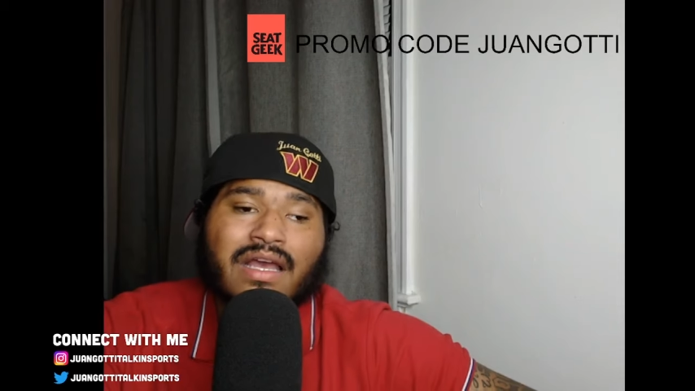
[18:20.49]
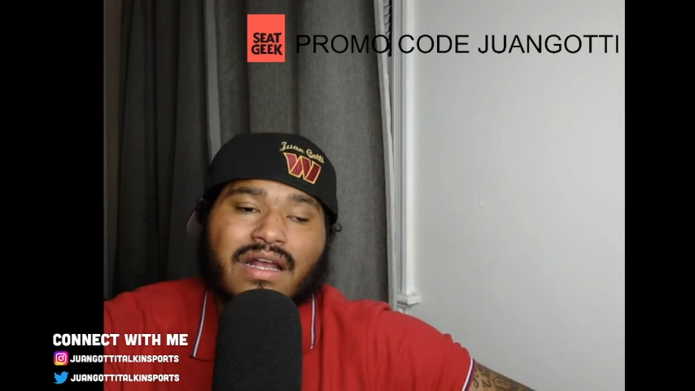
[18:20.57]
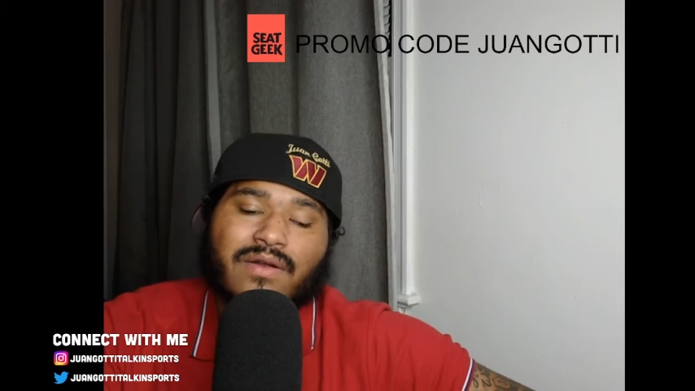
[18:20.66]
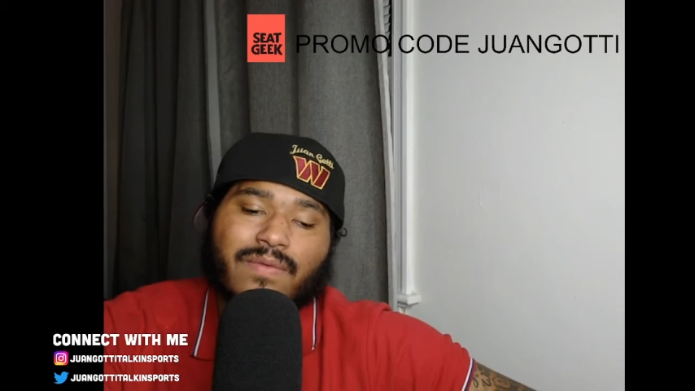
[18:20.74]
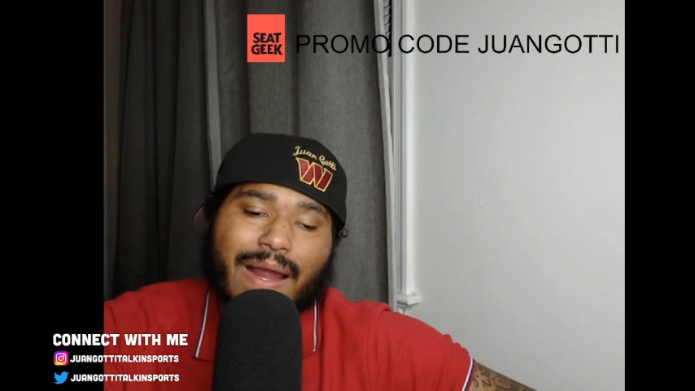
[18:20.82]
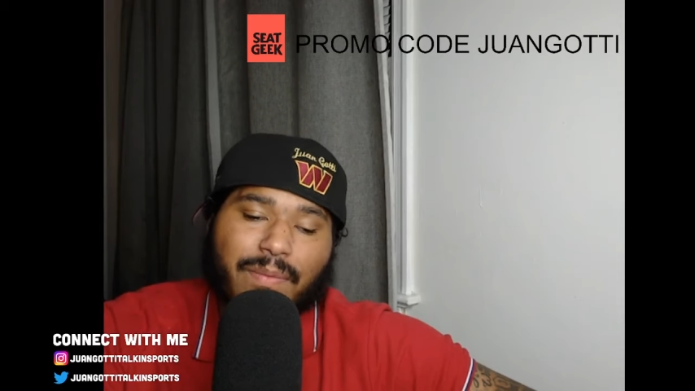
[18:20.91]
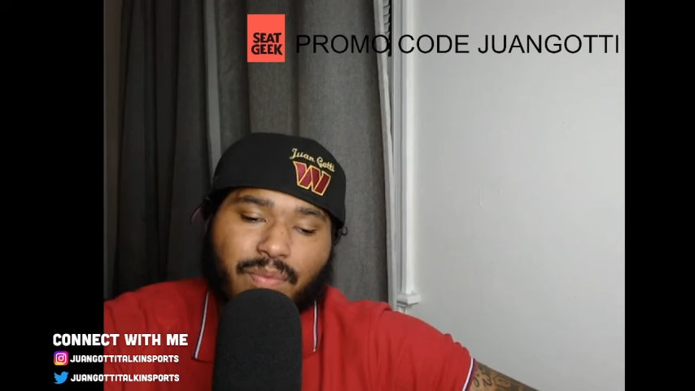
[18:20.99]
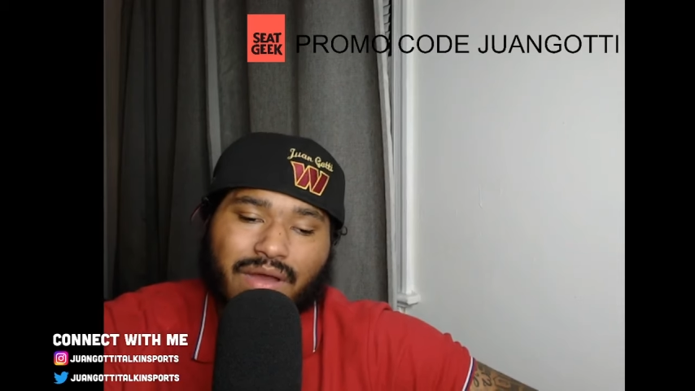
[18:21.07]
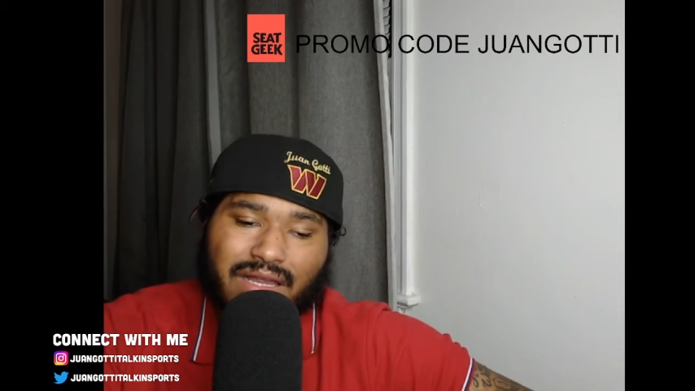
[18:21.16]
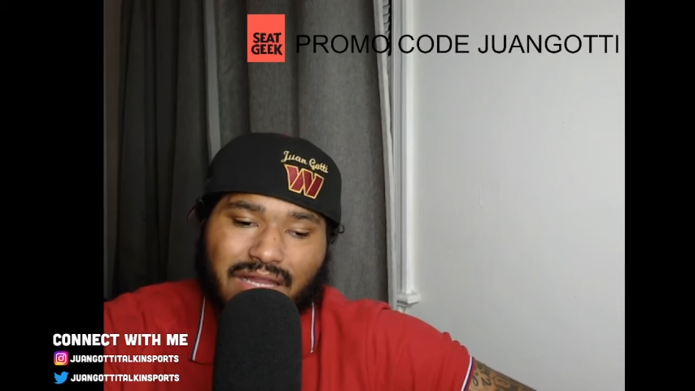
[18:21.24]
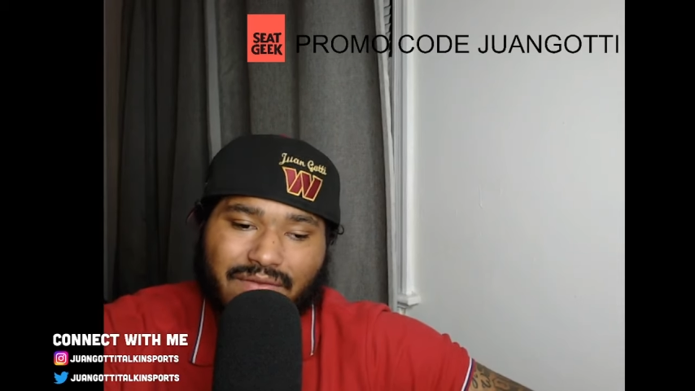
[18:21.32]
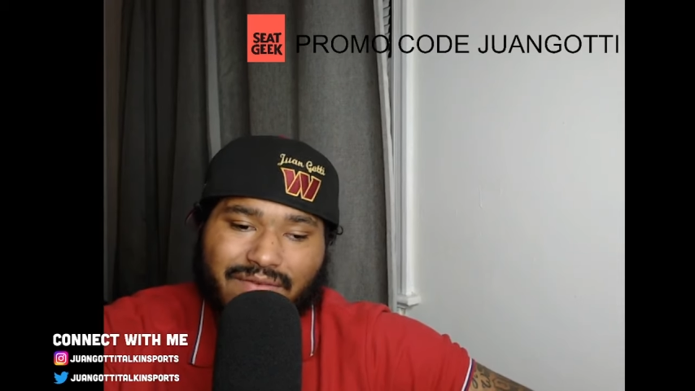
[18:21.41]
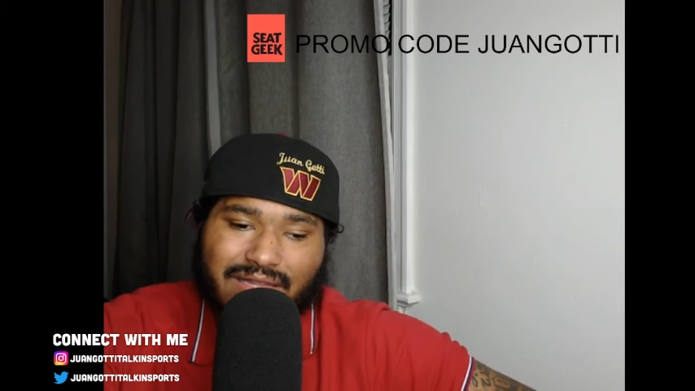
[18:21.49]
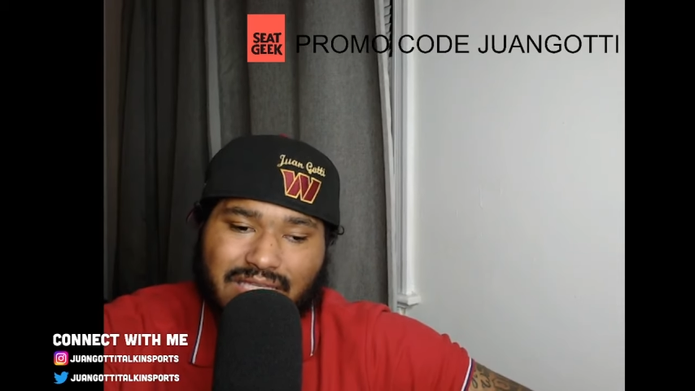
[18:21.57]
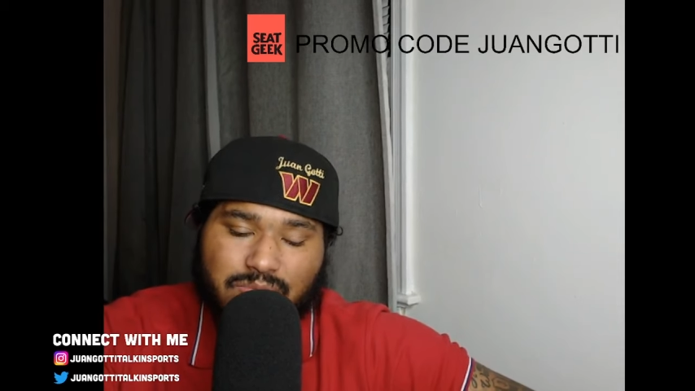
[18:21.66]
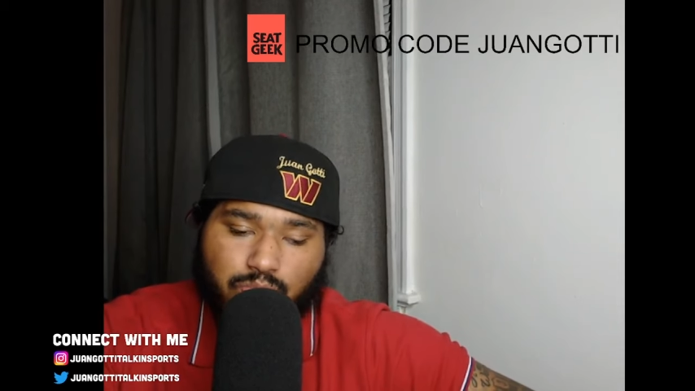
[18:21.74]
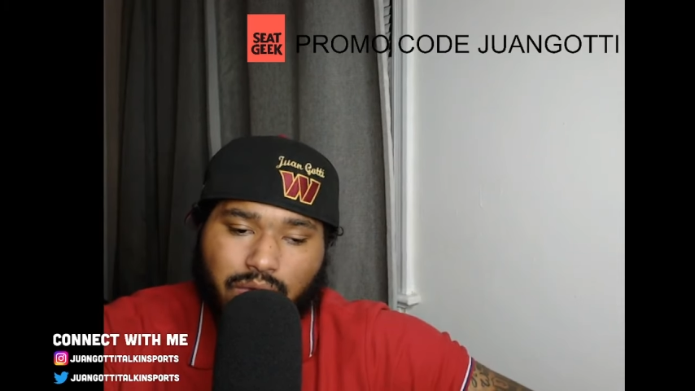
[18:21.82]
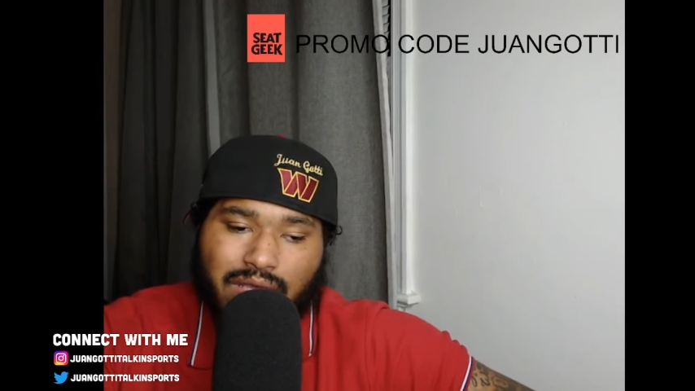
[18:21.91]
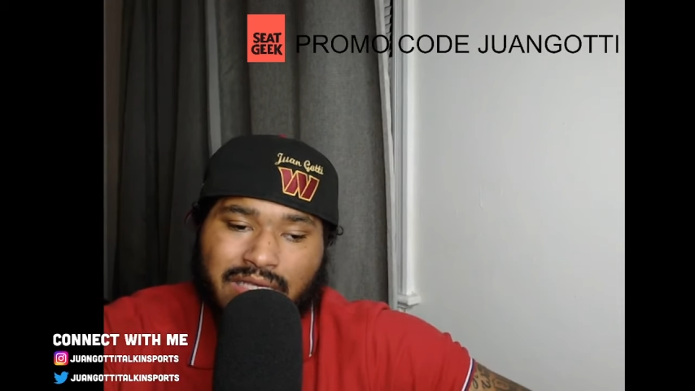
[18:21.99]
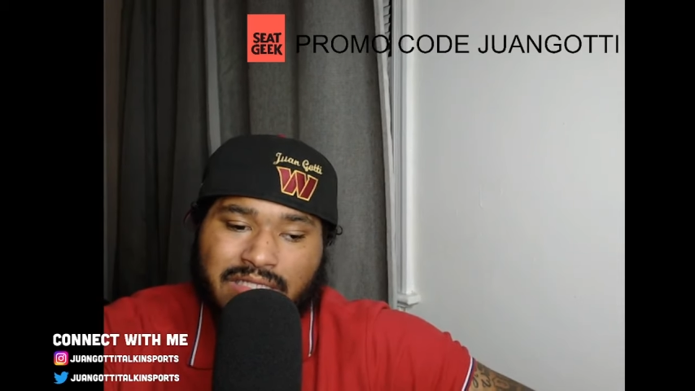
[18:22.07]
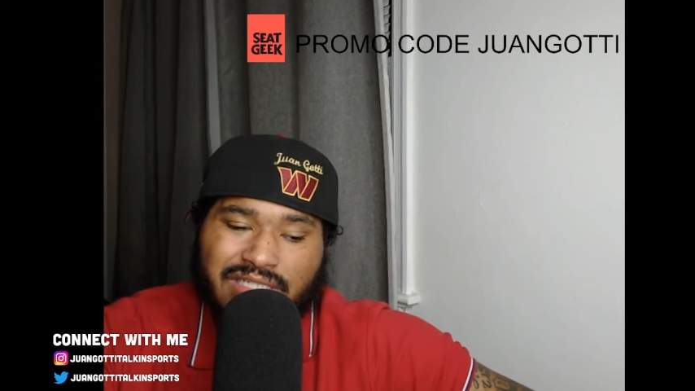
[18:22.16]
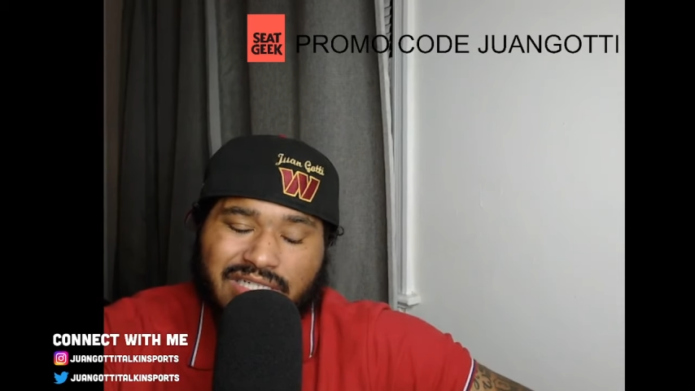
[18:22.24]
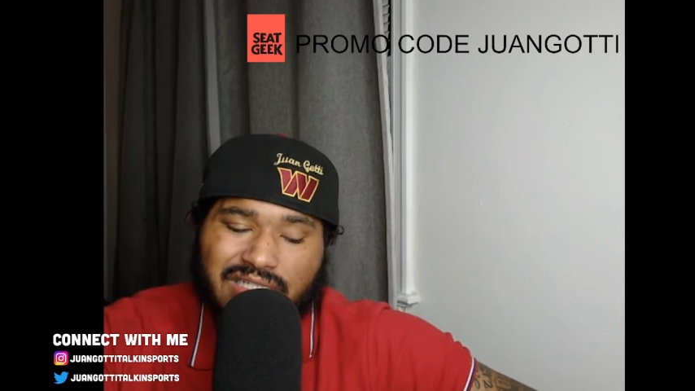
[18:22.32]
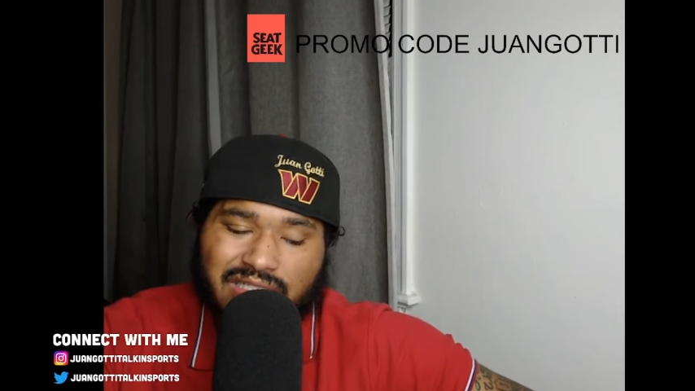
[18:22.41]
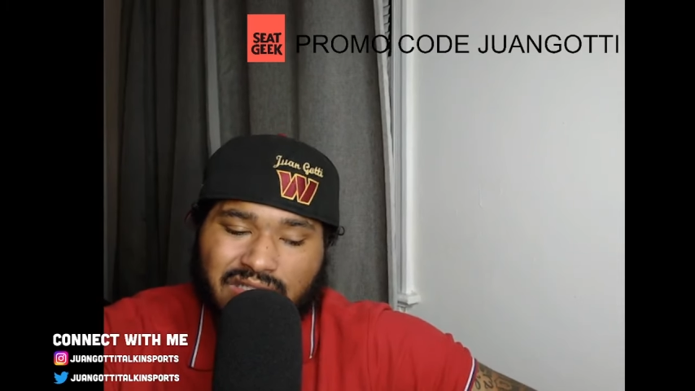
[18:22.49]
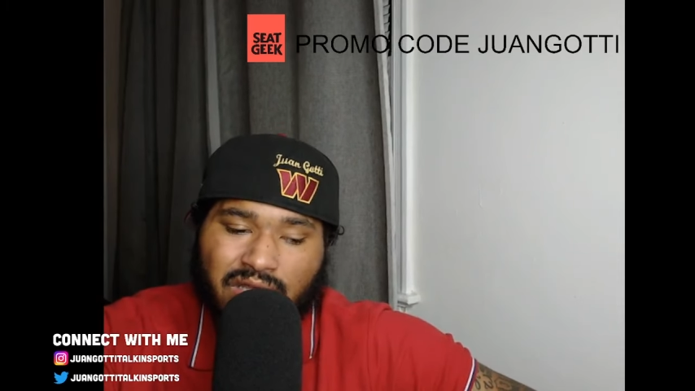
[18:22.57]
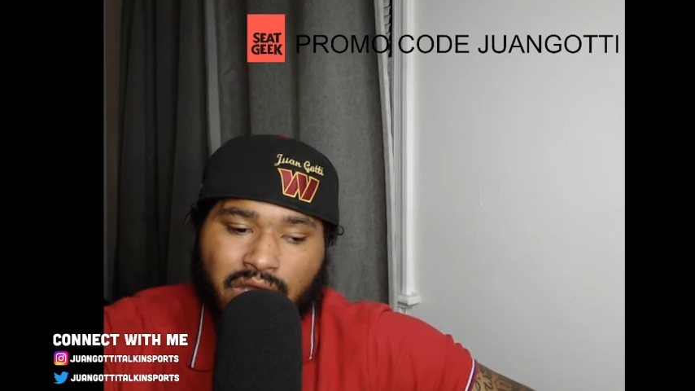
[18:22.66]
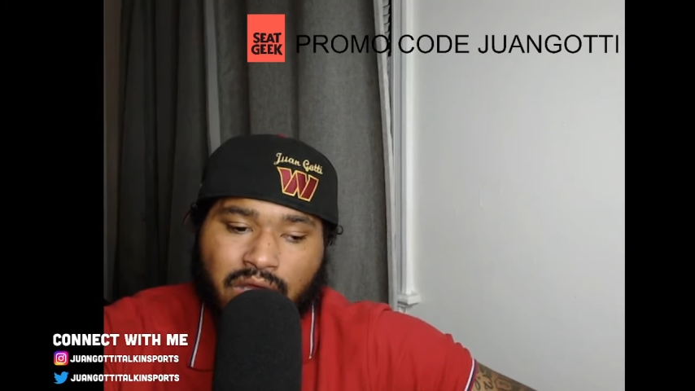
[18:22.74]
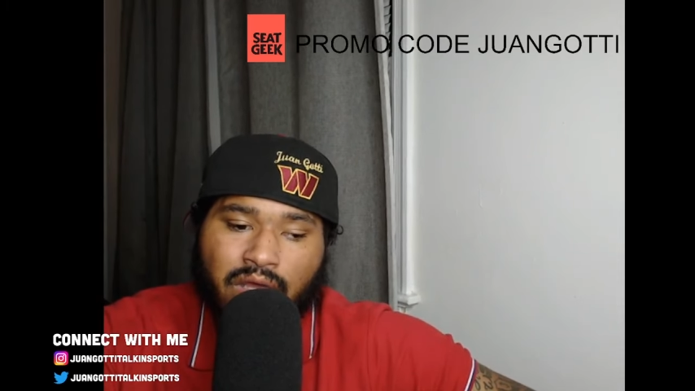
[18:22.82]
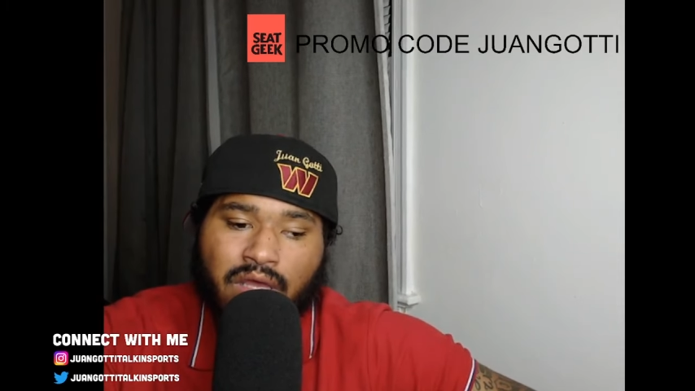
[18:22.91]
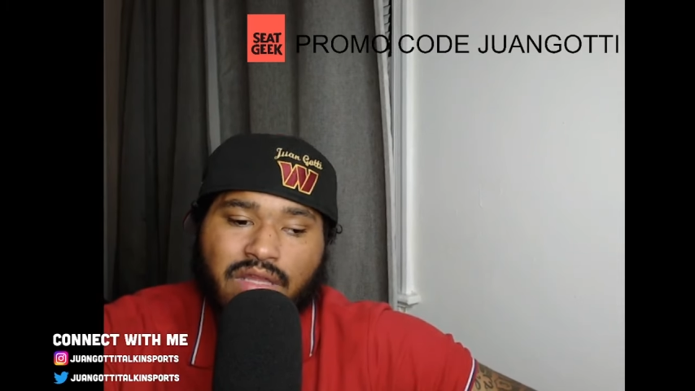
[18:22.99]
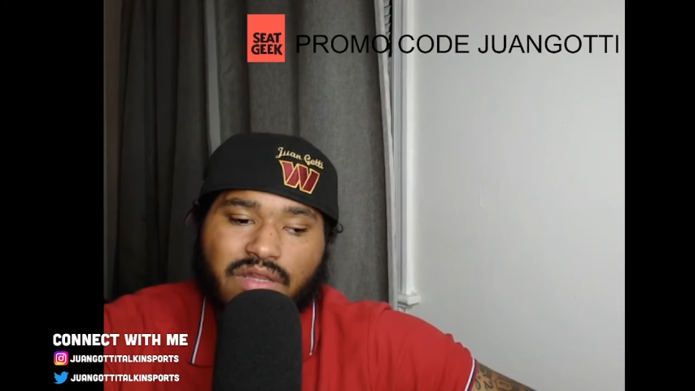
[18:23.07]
gripe with Cliff at this point is just the